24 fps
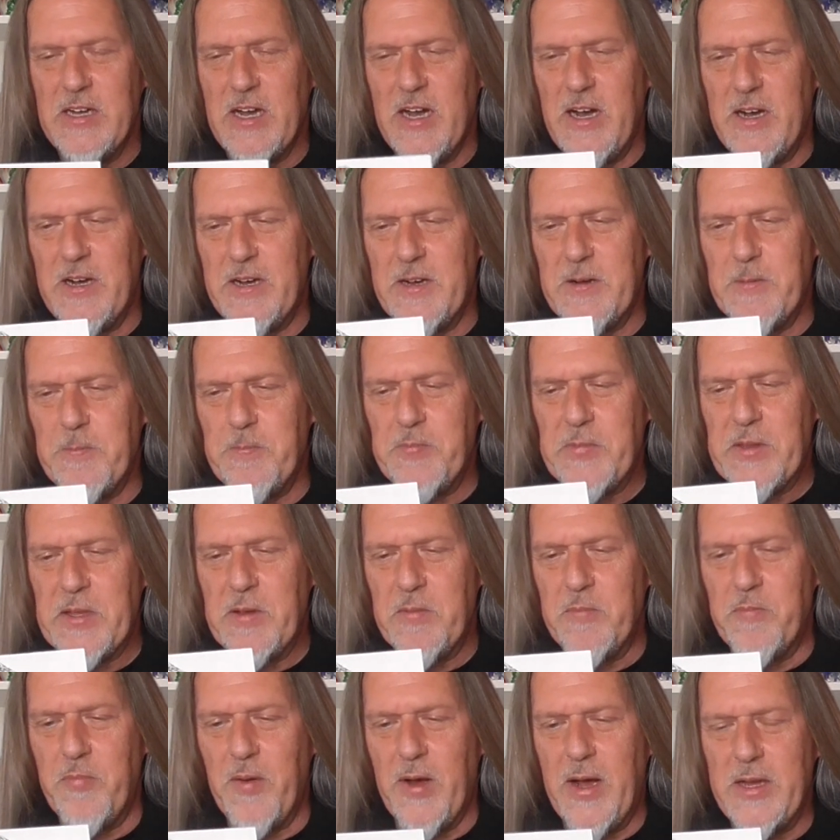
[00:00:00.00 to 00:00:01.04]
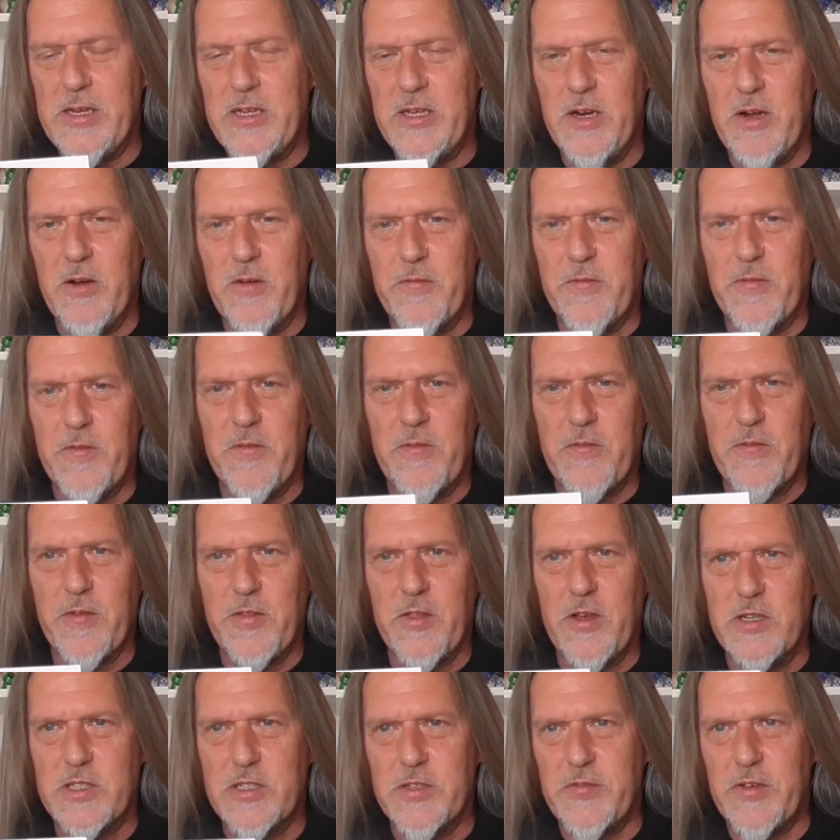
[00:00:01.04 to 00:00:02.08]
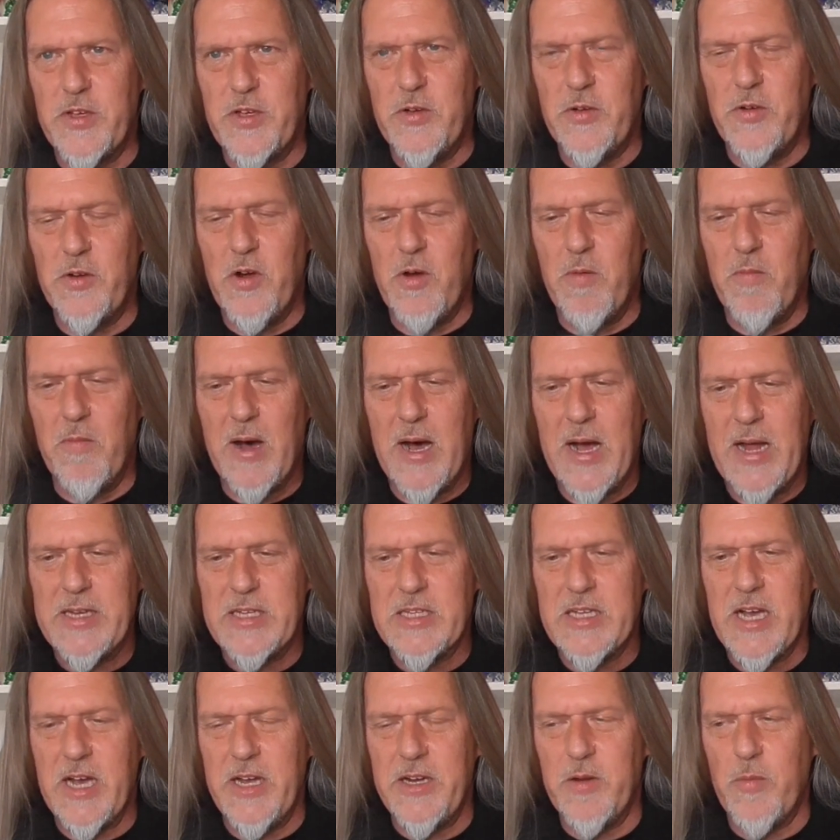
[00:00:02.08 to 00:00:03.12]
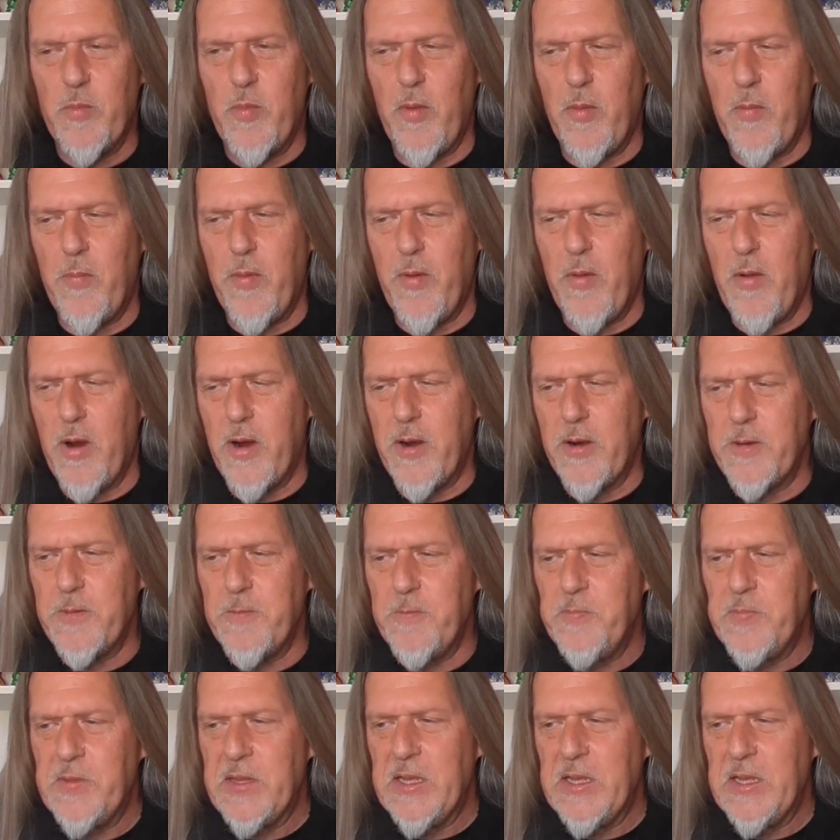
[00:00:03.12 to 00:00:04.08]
But, for those of you who don't mind cutting them apart,